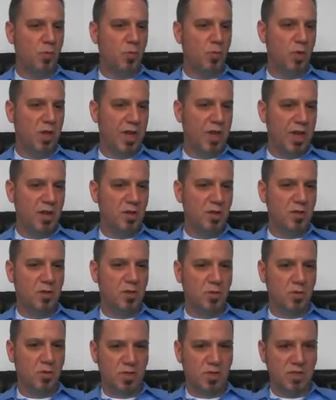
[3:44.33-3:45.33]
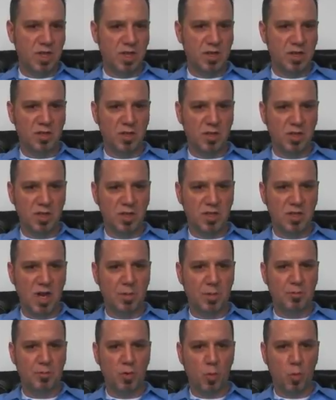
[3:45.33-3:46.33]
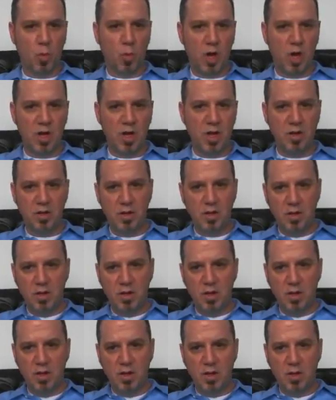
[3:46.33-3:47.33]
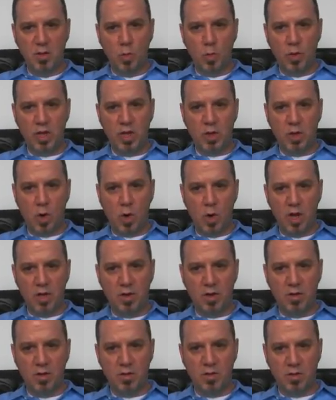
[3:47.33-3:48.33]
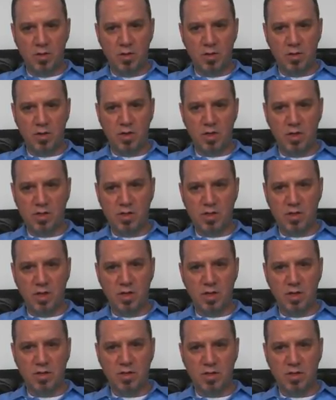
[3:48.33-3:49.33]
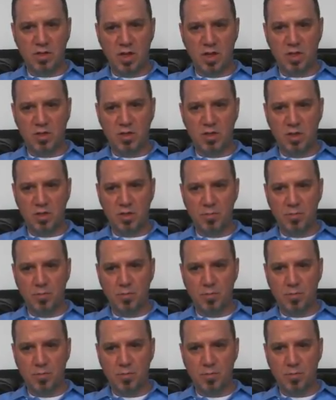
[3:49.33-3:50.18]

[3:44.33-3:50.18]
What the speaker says: related to essentially chapter 1, week 1. There is a discussion.